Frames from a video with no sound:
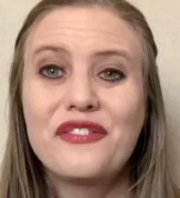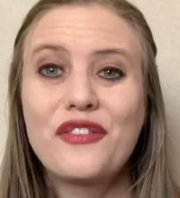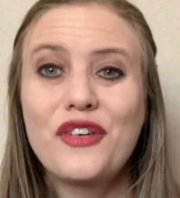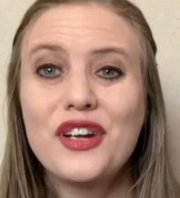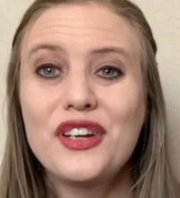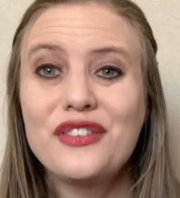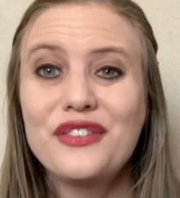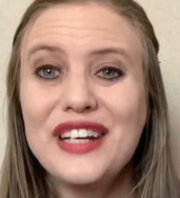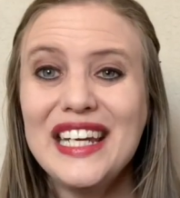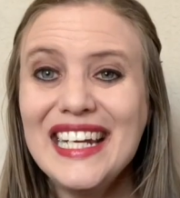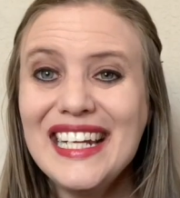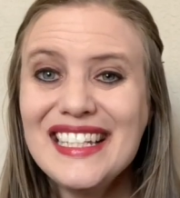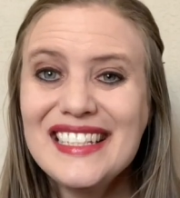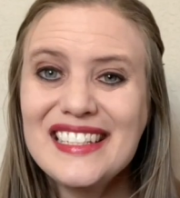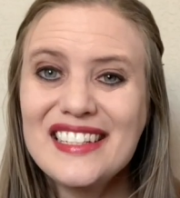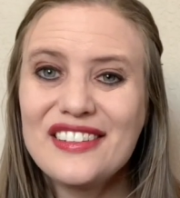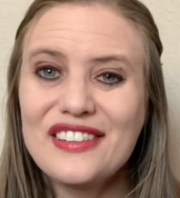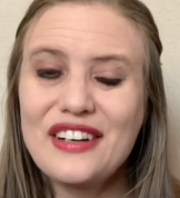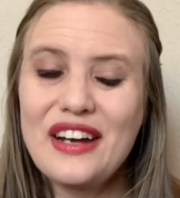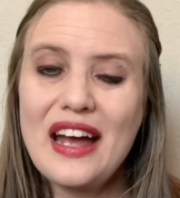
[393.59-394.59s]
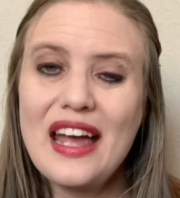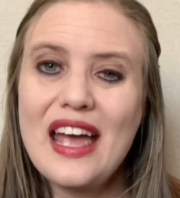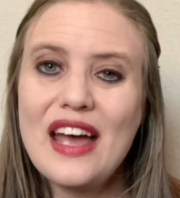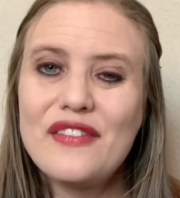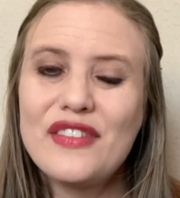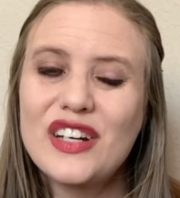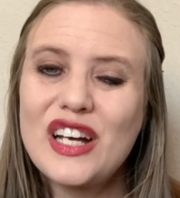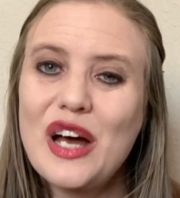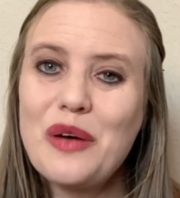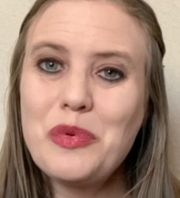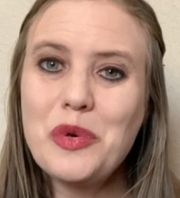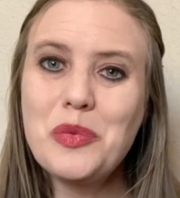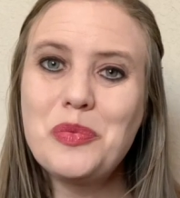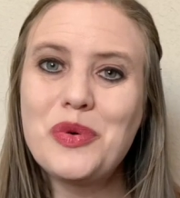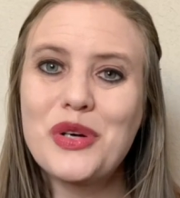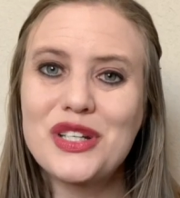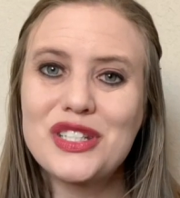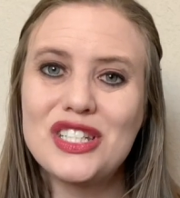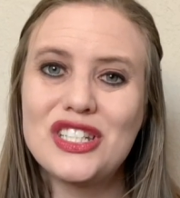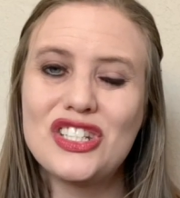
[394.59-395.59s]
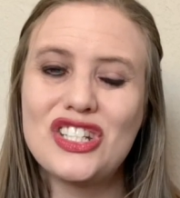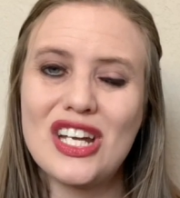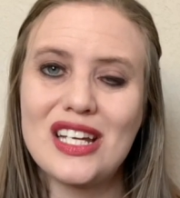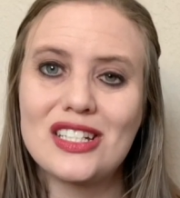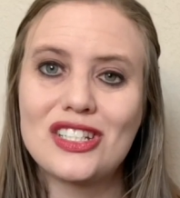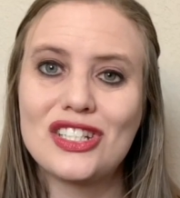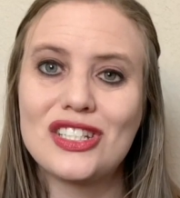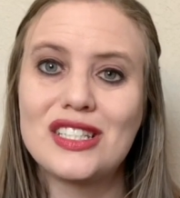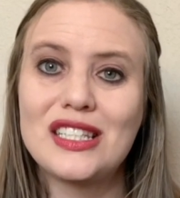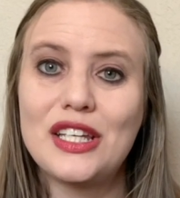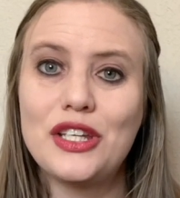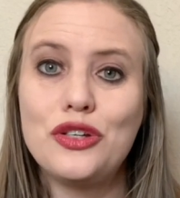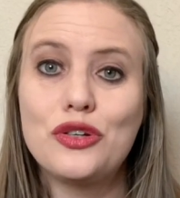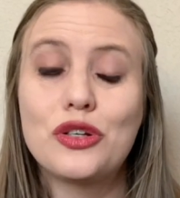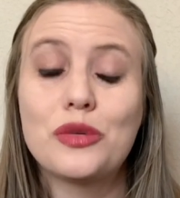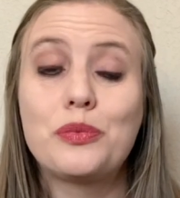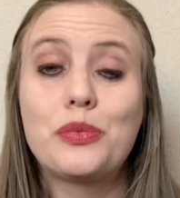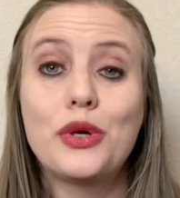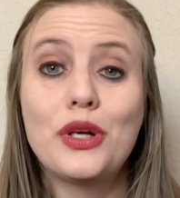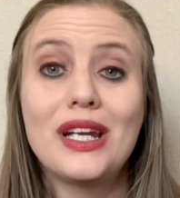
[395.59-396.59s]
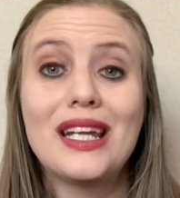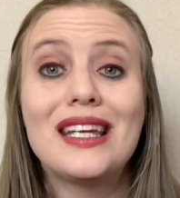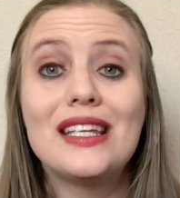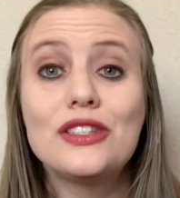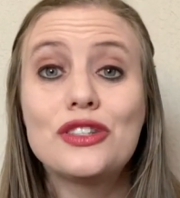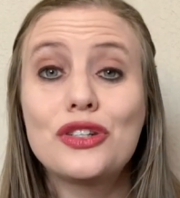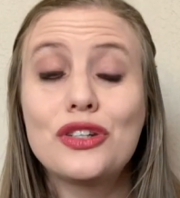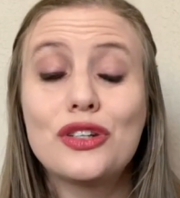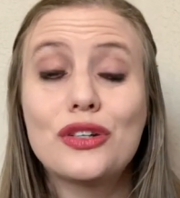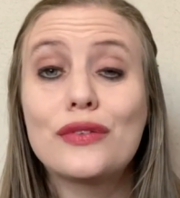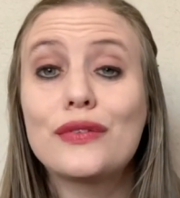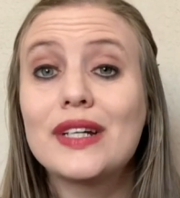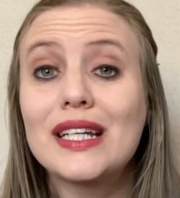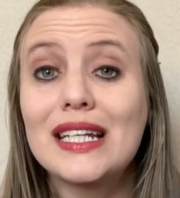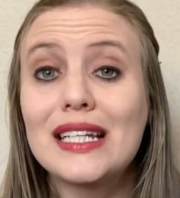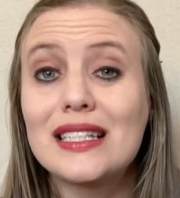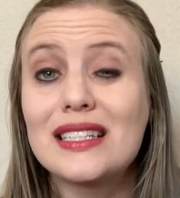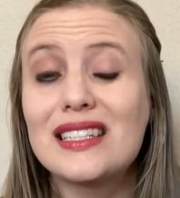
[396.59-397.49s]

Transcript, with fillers: For your reading center, I have a couple book suggestions that you could put into your reading